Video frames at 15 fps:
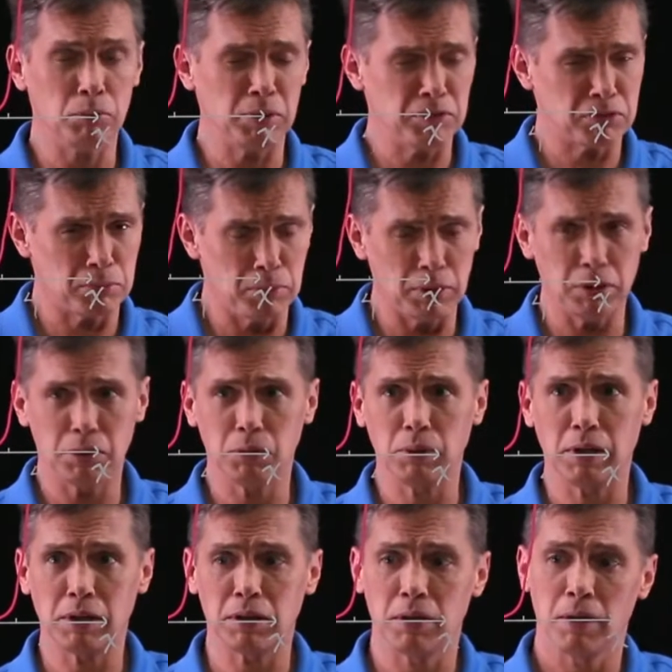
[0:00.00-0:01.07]
and be familiar
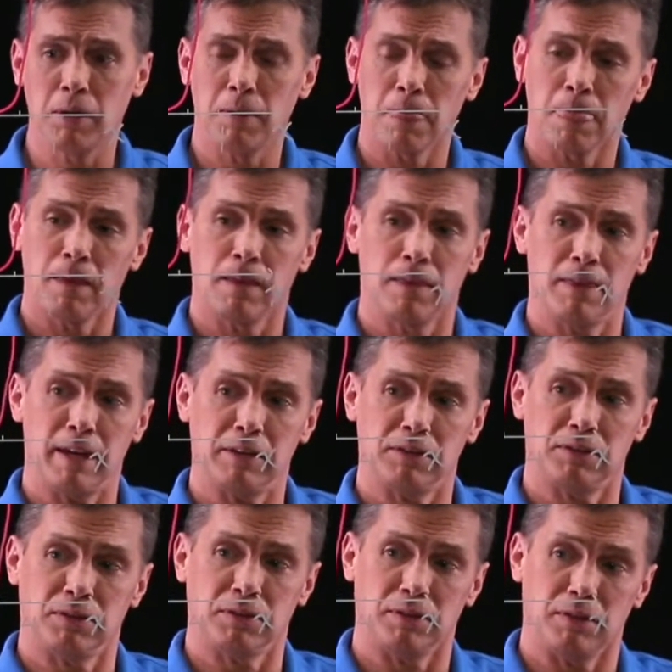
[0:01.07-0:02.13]
with,
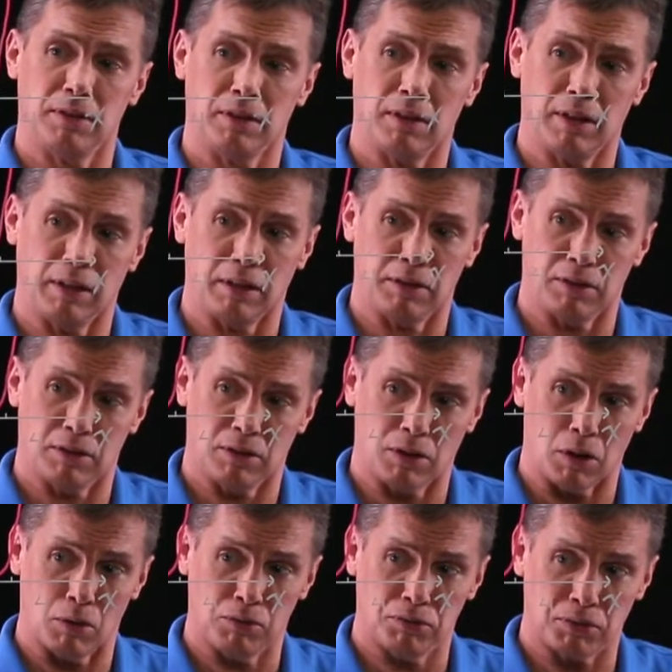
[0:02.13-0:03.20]
that's going to
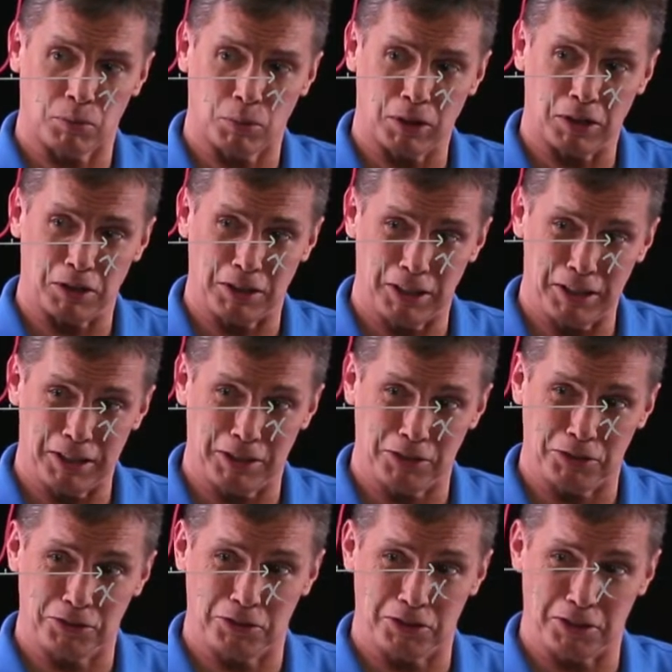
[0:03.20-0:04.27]
go from where it
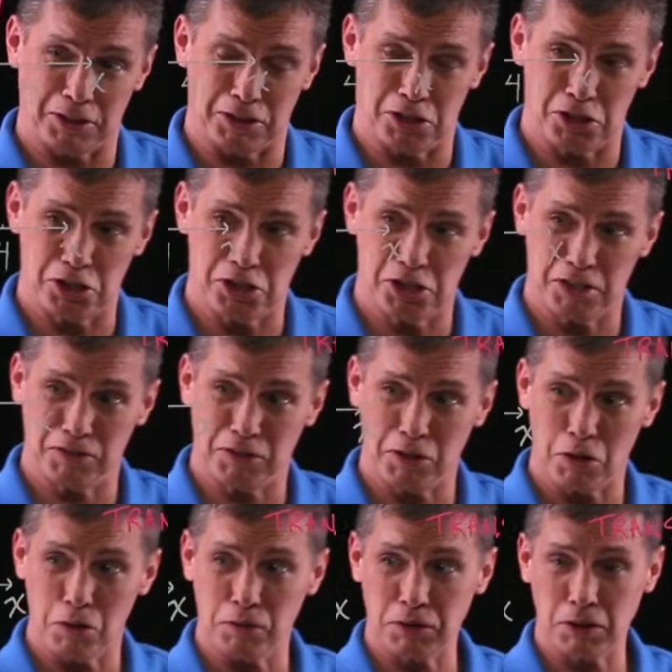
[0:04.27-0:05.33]
is and shift
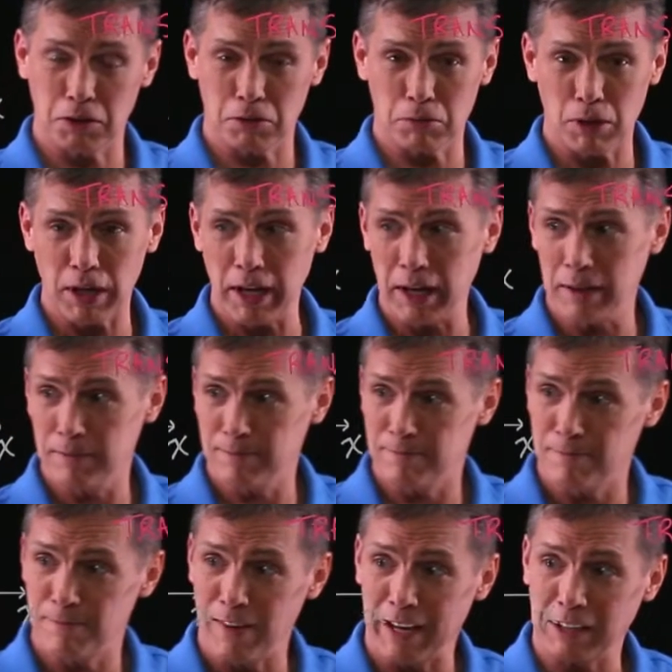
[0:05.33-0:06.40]
it over to the right. In
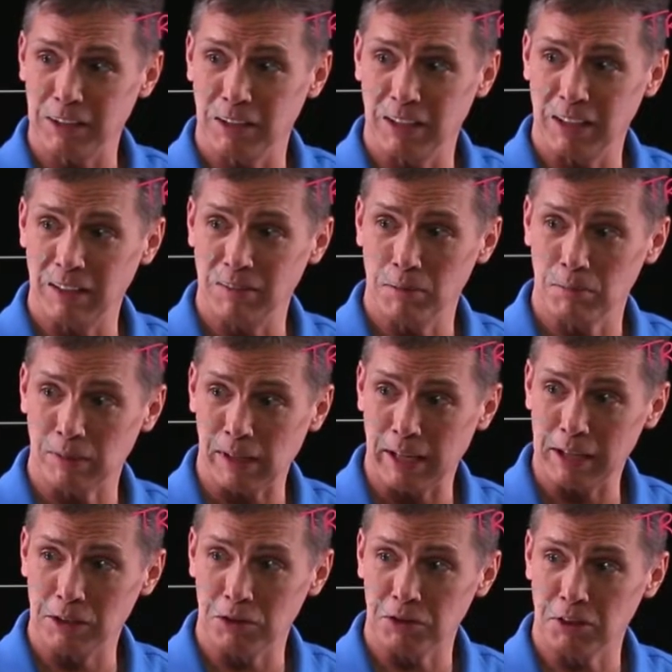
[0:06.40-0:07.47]
fact, you can even
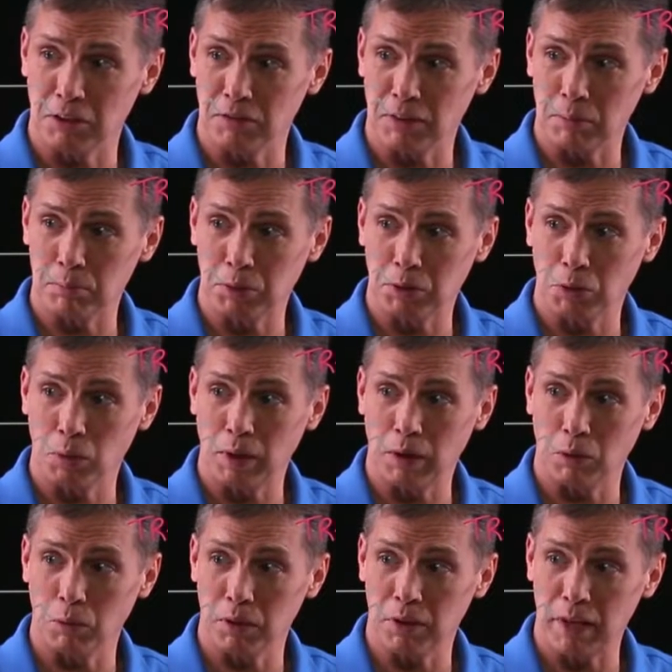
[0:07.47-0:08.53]
line yourself up real
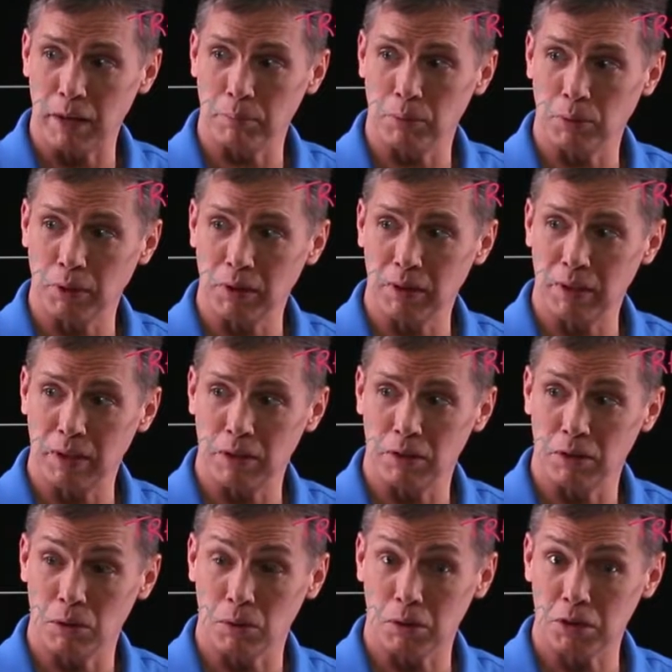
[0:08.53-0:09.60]
well with that point there.
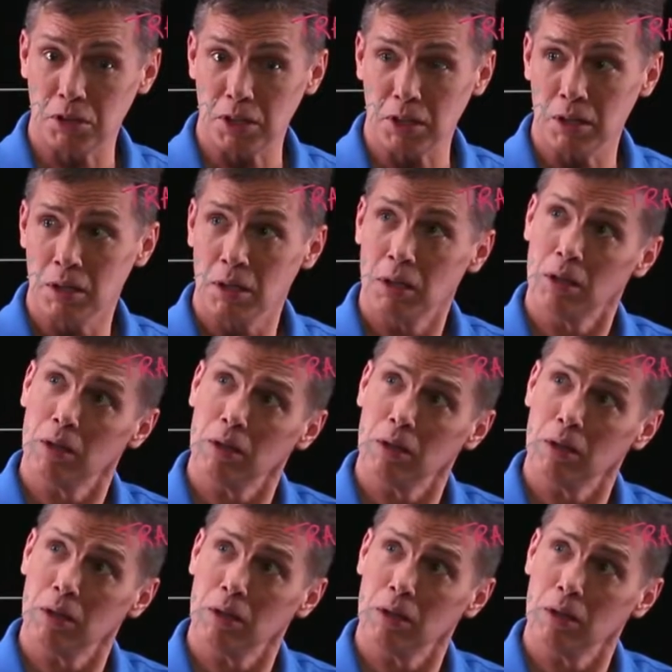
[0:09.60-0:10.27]
The origin